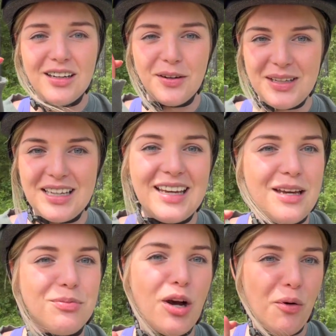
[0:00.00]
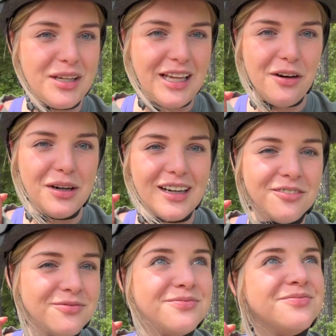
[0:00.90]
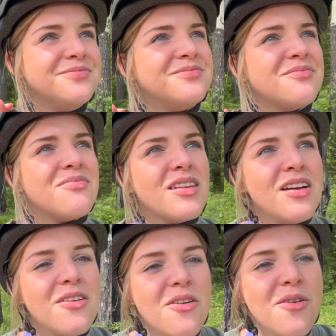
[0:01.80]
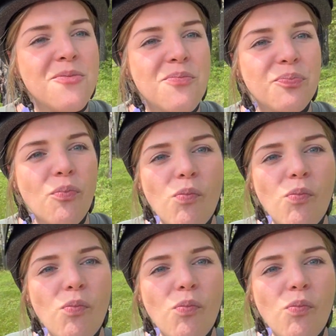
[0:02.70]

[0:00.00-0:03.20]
we can keep going that way. If the blue skies over there just like stay